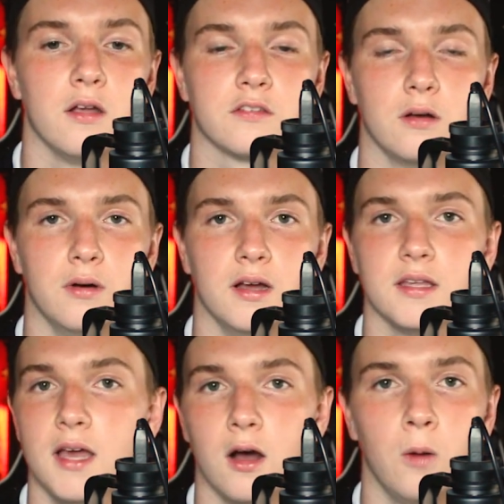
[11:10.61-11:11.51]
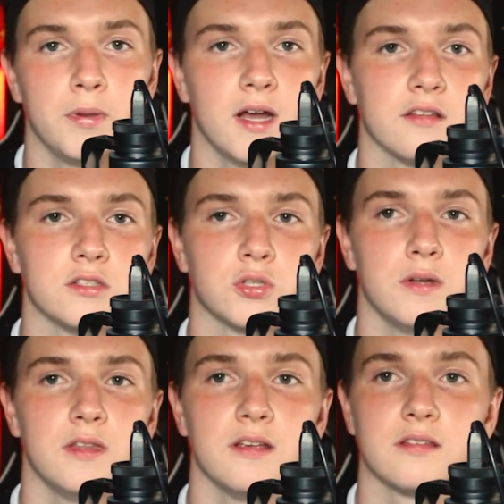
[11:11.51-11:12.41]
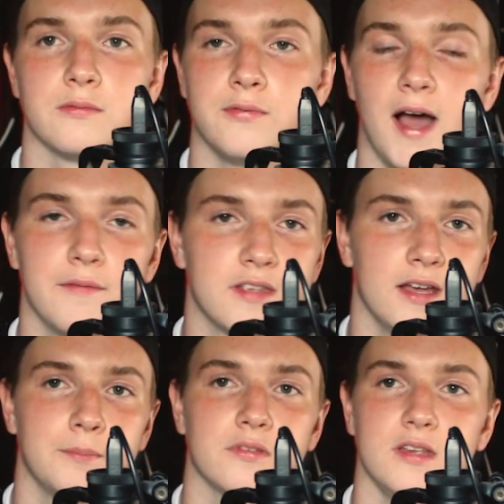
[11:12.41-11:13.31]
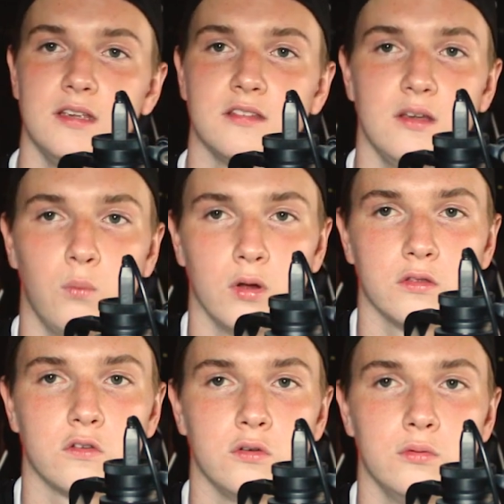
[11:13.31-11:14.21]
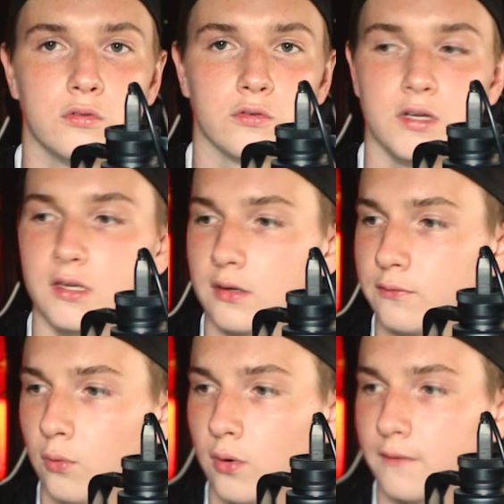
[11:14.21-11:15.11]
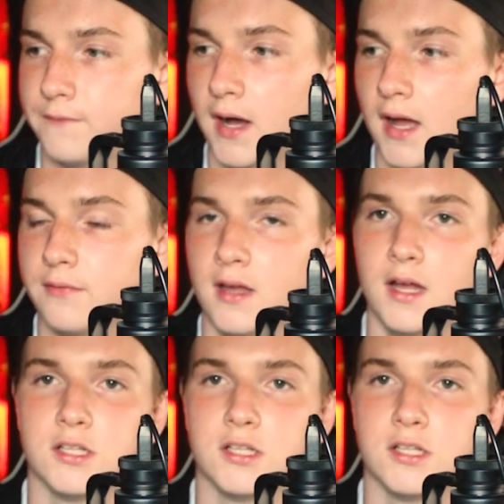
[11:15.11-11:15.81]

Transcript: So yeah, hope you guys enjoyed this. 5 tips, easy, 1, 2, 3, 4, 5.